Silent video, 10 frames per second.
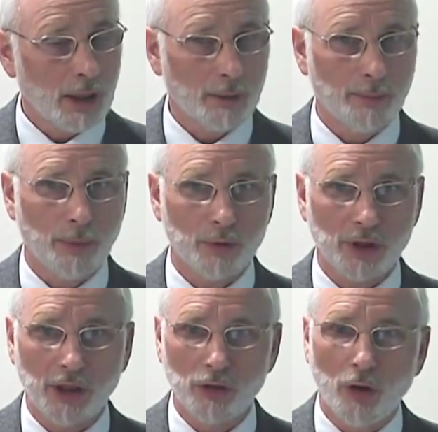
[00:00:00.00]
and
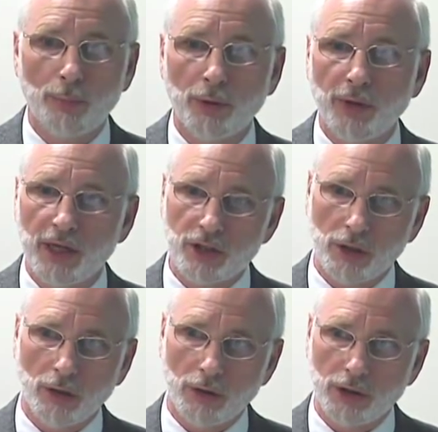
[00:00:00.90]
puts into
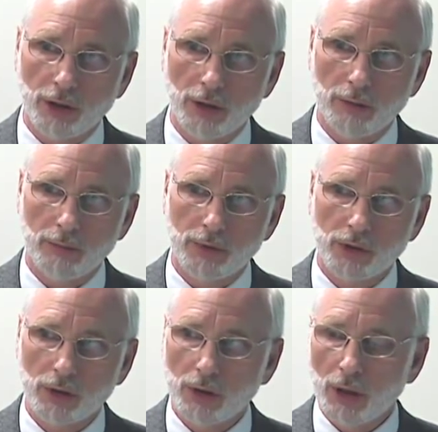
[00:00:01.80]
operational
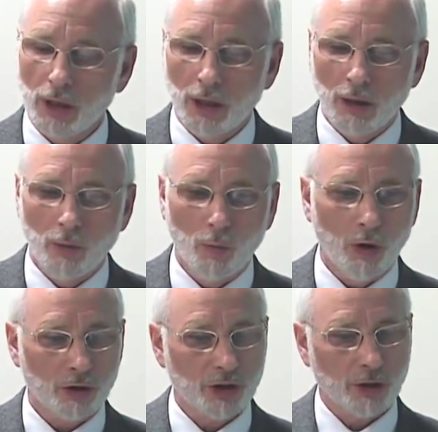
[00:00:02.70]
terms
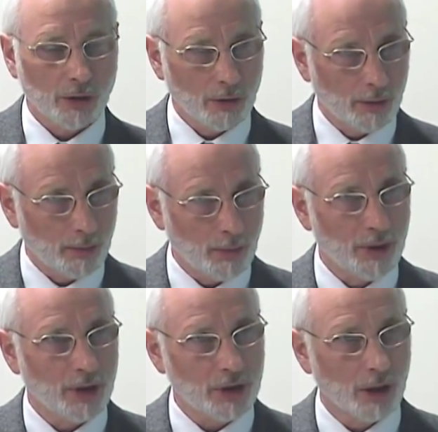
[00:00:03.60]
what
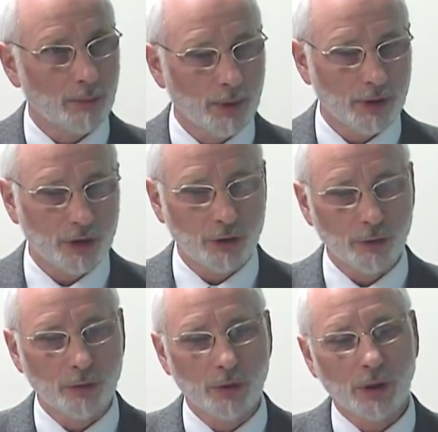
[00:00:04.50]
mother tongue plus
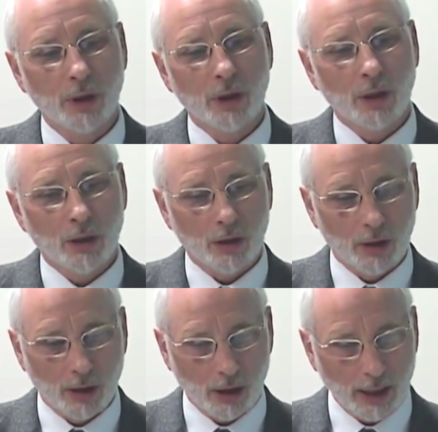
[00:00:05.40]
2
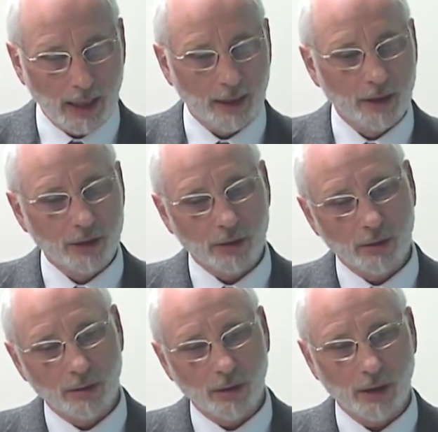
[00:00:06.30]
and
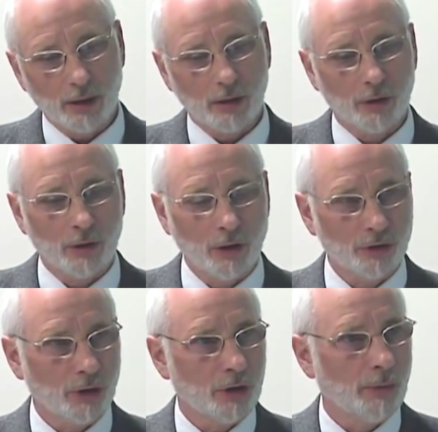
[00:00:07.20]

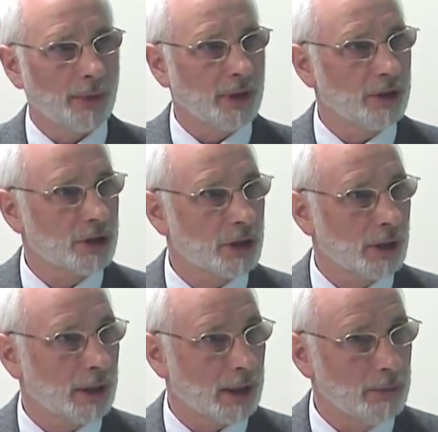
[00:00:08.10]
cultural competence
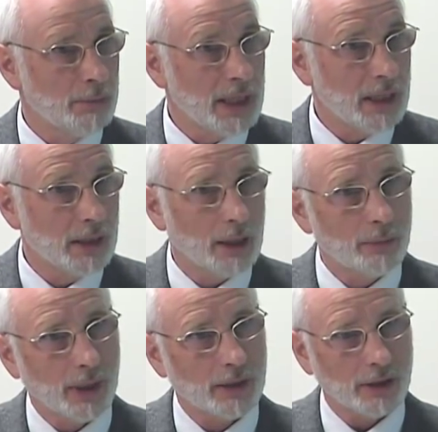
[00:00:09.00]
can mean in
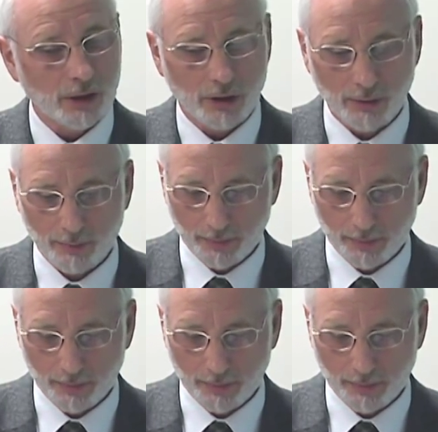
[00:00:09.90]
practice.